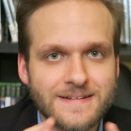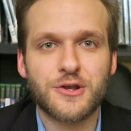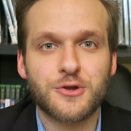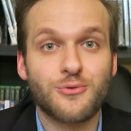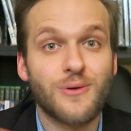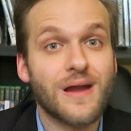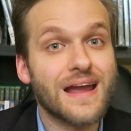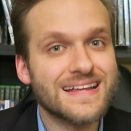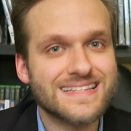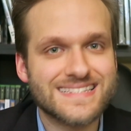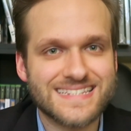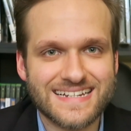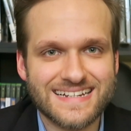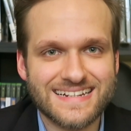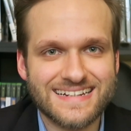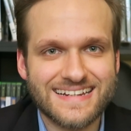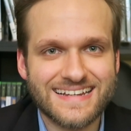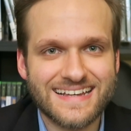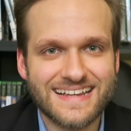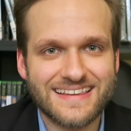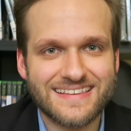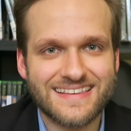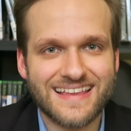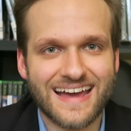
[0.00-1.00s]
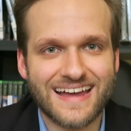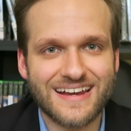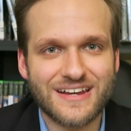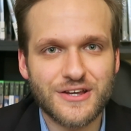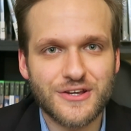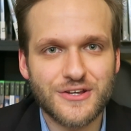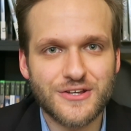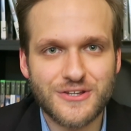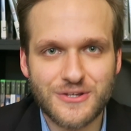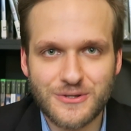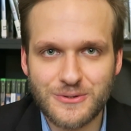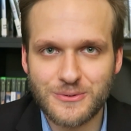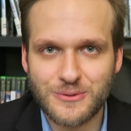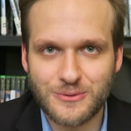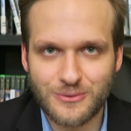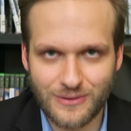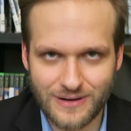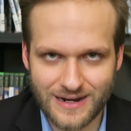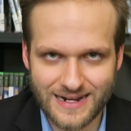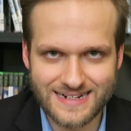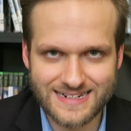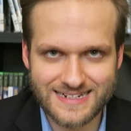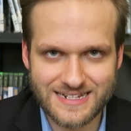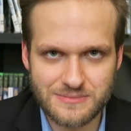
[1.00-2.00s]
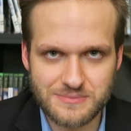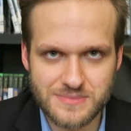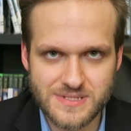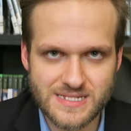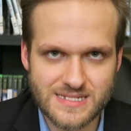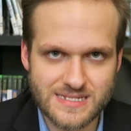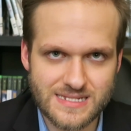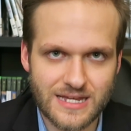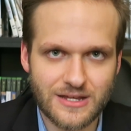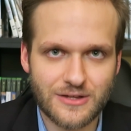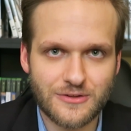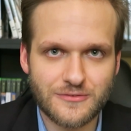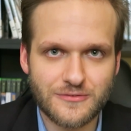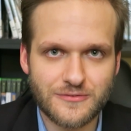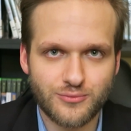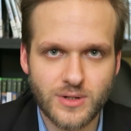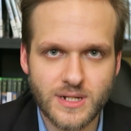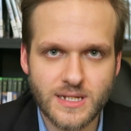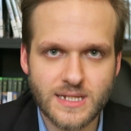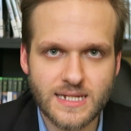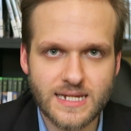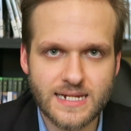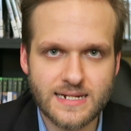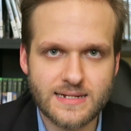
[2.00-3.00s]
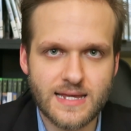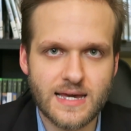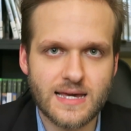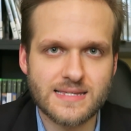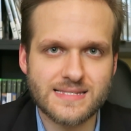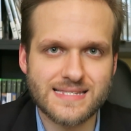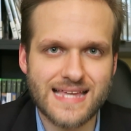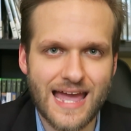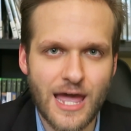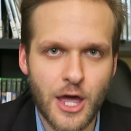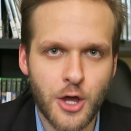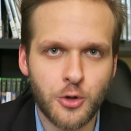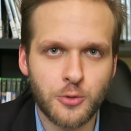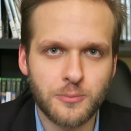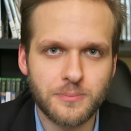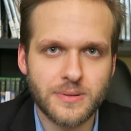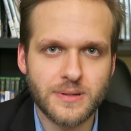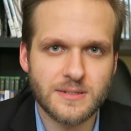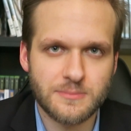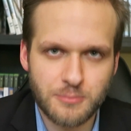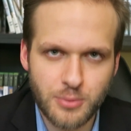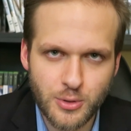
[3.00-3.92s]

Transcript: Granted that Hugh Grant himself really does help to